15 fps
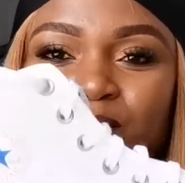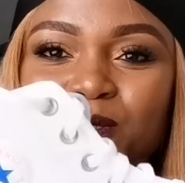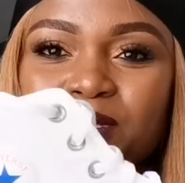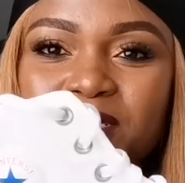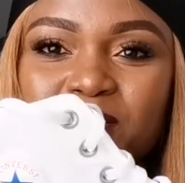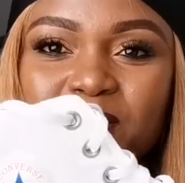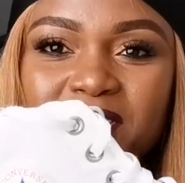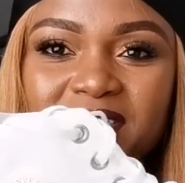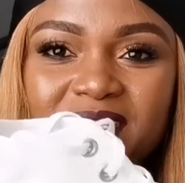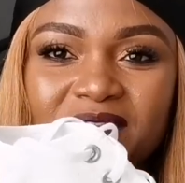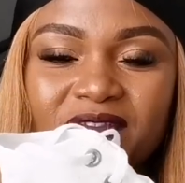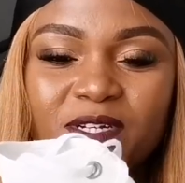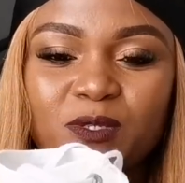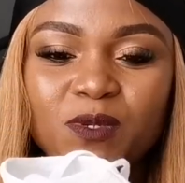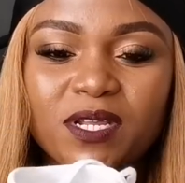So this one is the
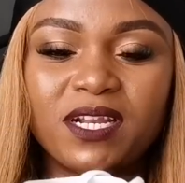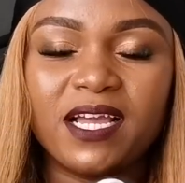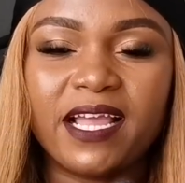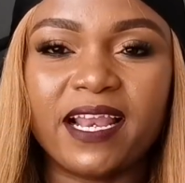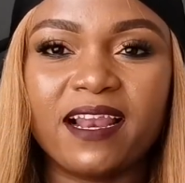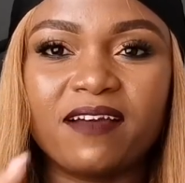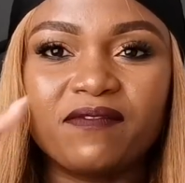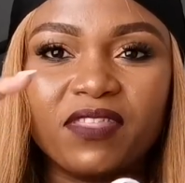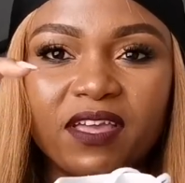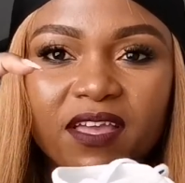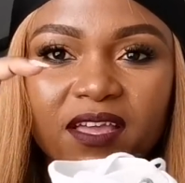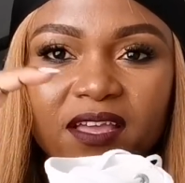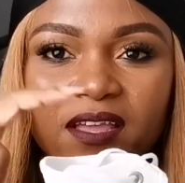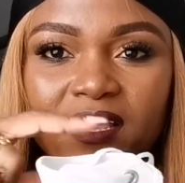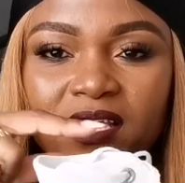first one. I love
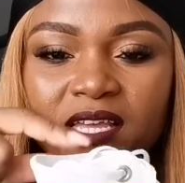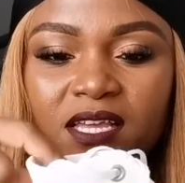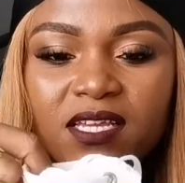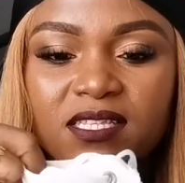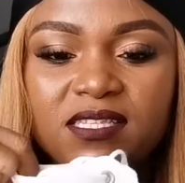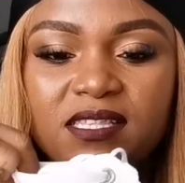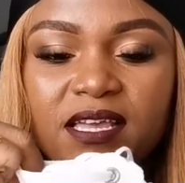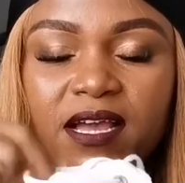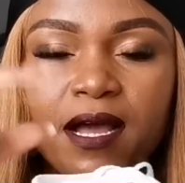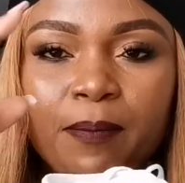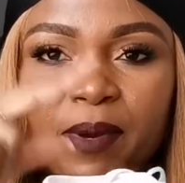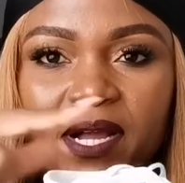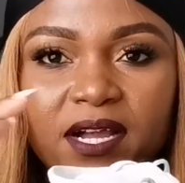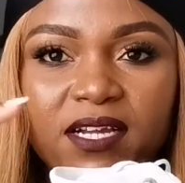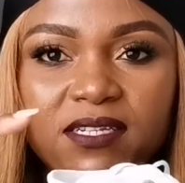it's the
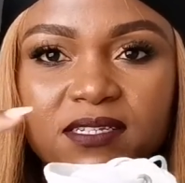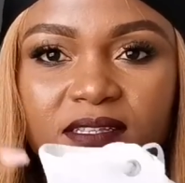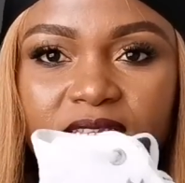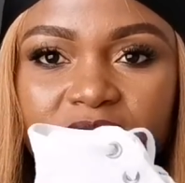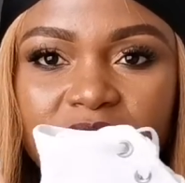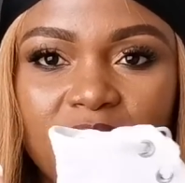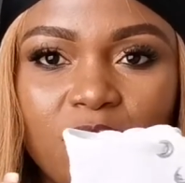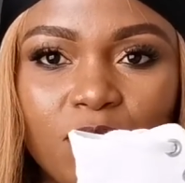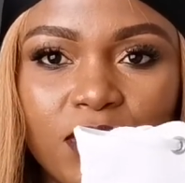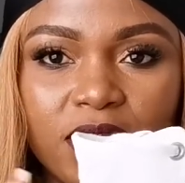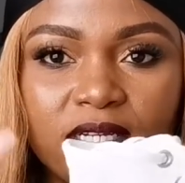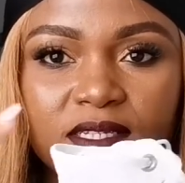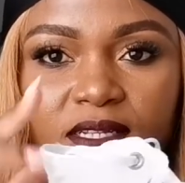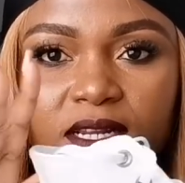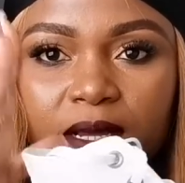upper cut. There's a lower
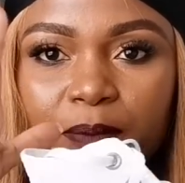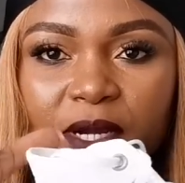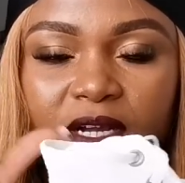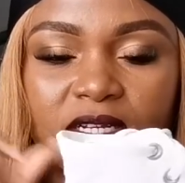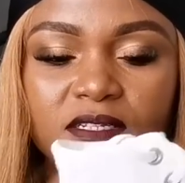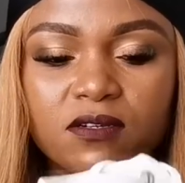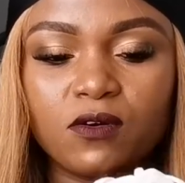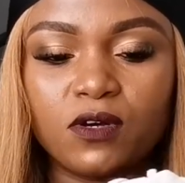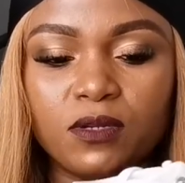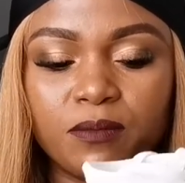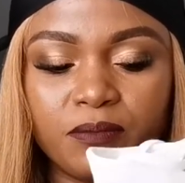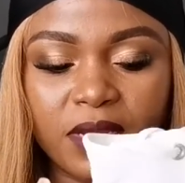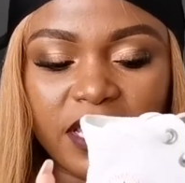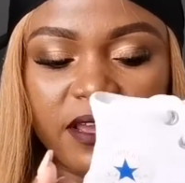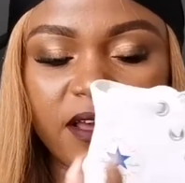cut and upper cut. All
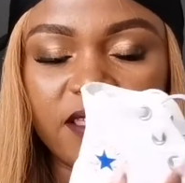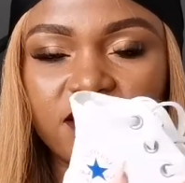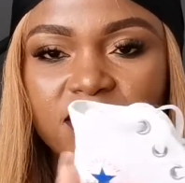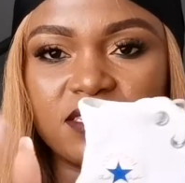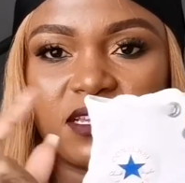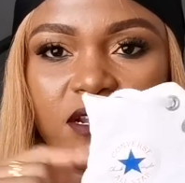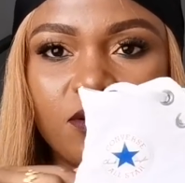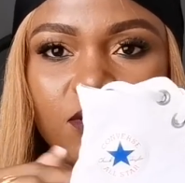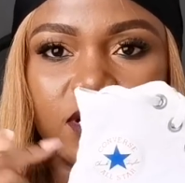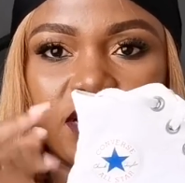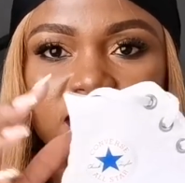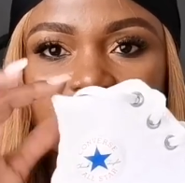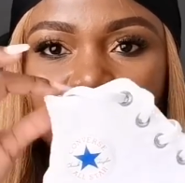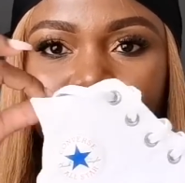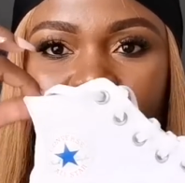my others are lower
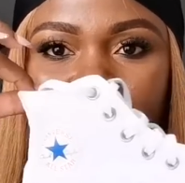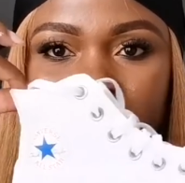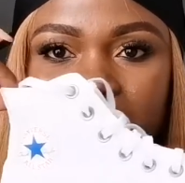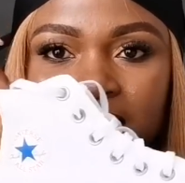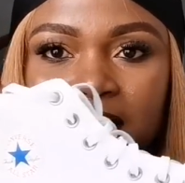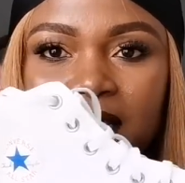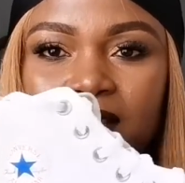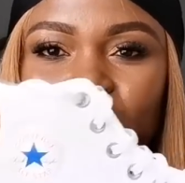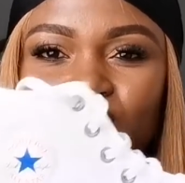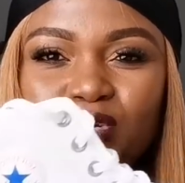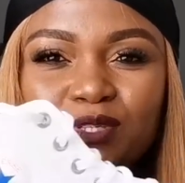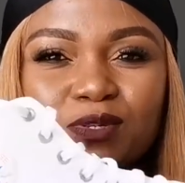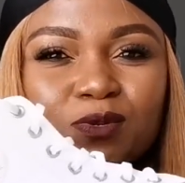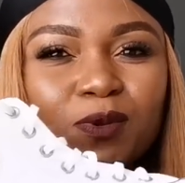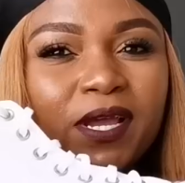cuts, but the
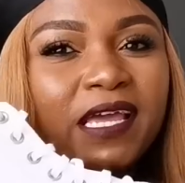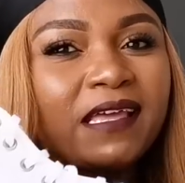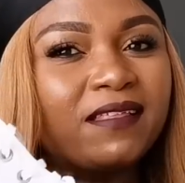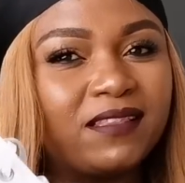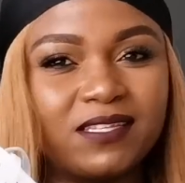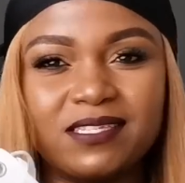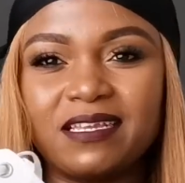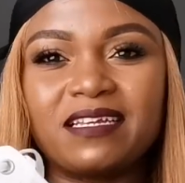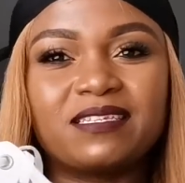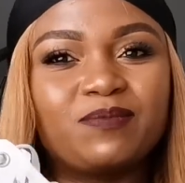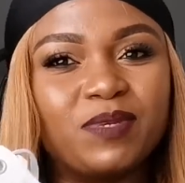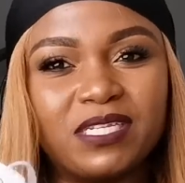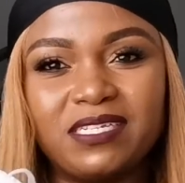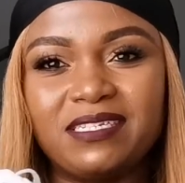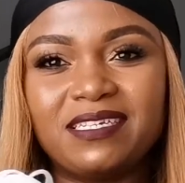reason why this has
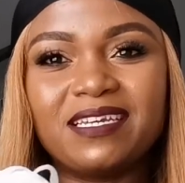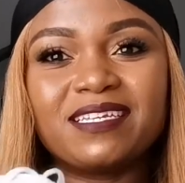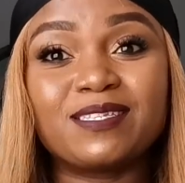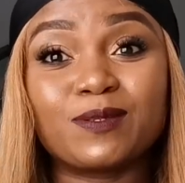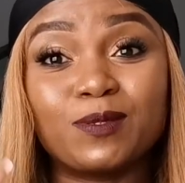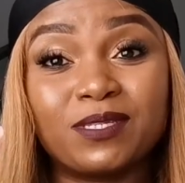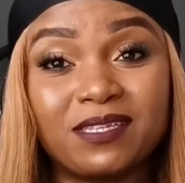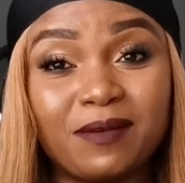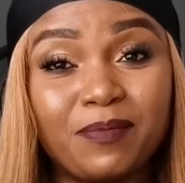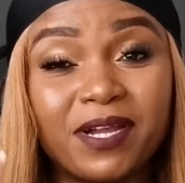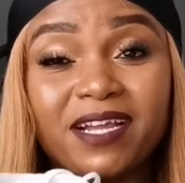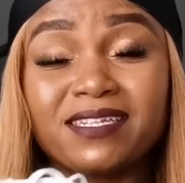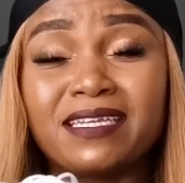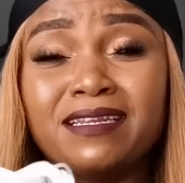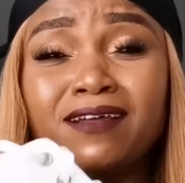made it here is because upper
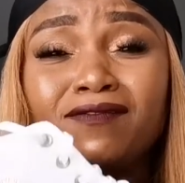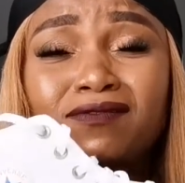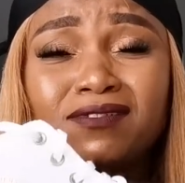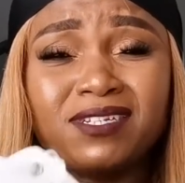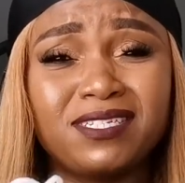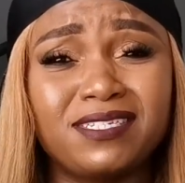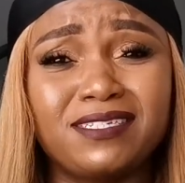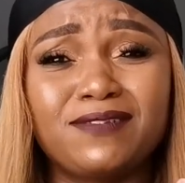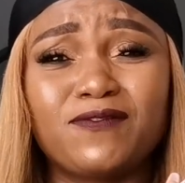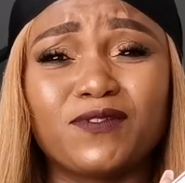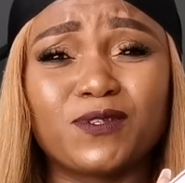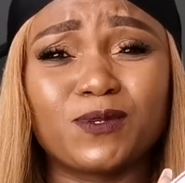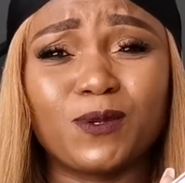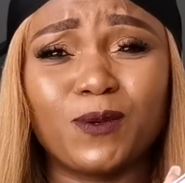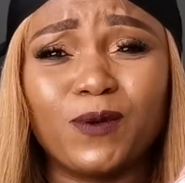cut, and I've wanted it for
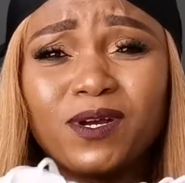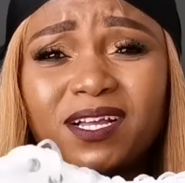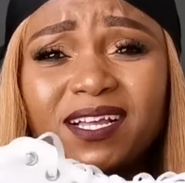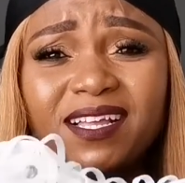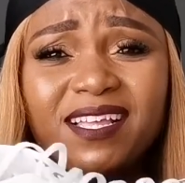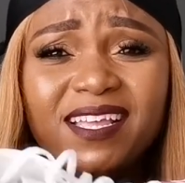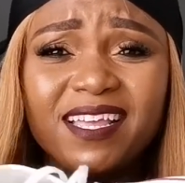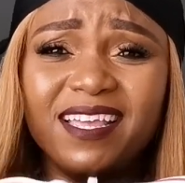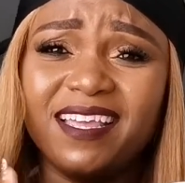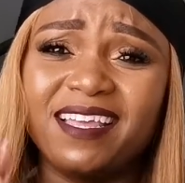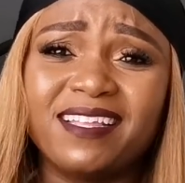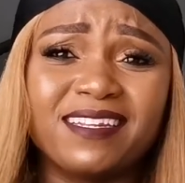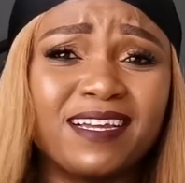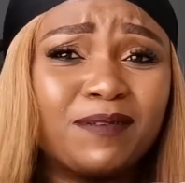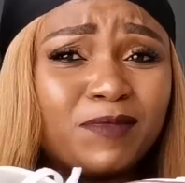so long,
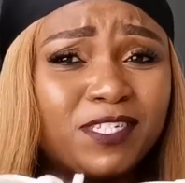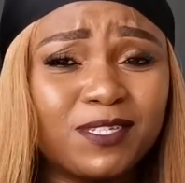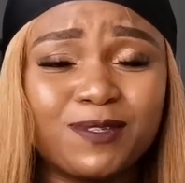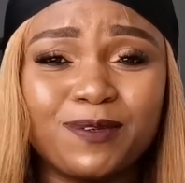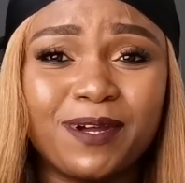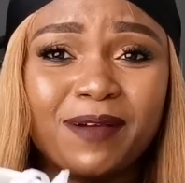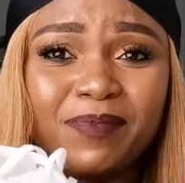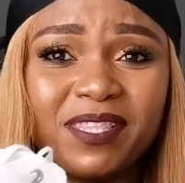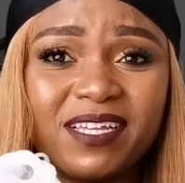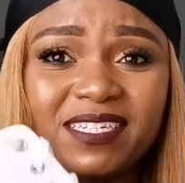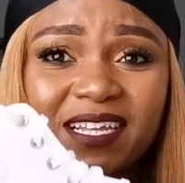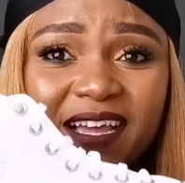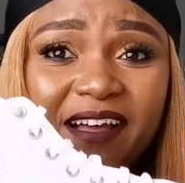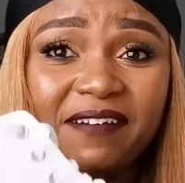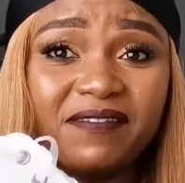and I'm just so happy
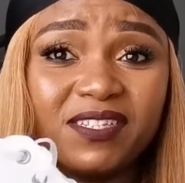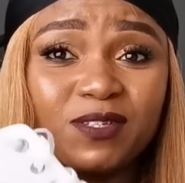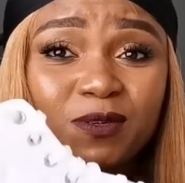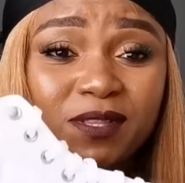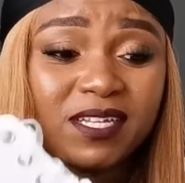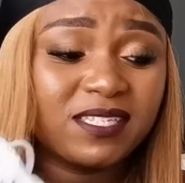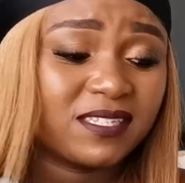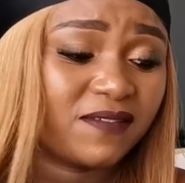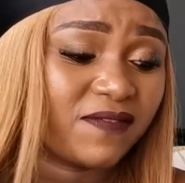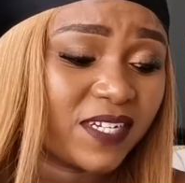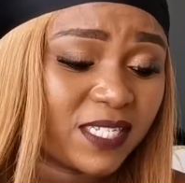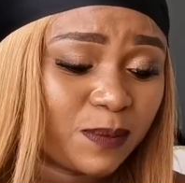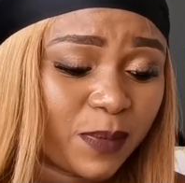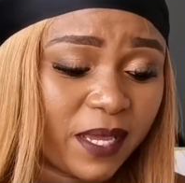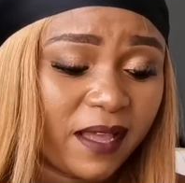that I have it. So that's the
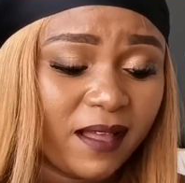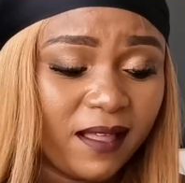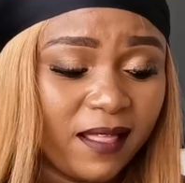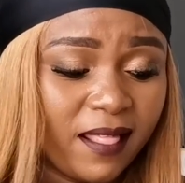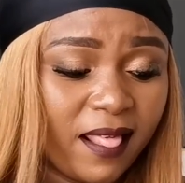first pair.